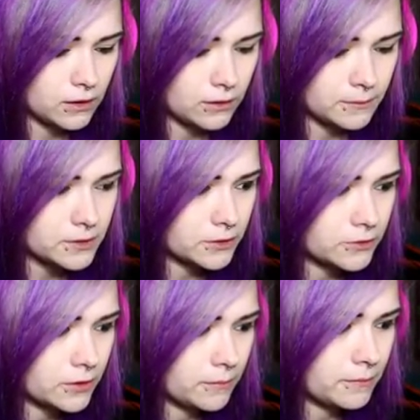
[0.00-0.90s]
Oh, I'm
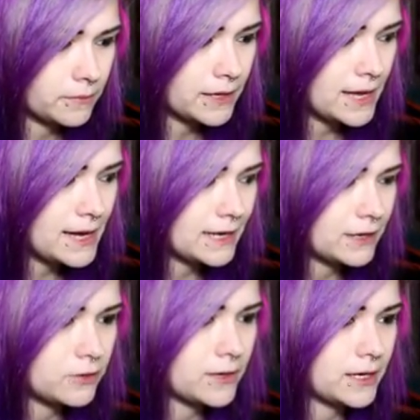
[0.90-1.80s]
so dumb. Okay, eat
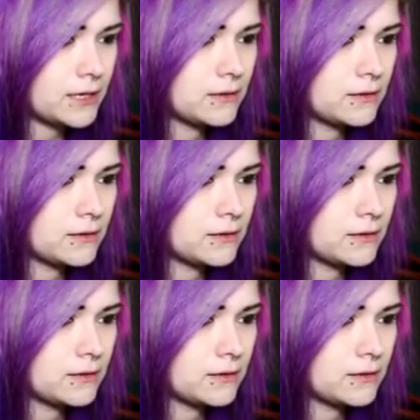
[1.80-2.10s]
it, quick.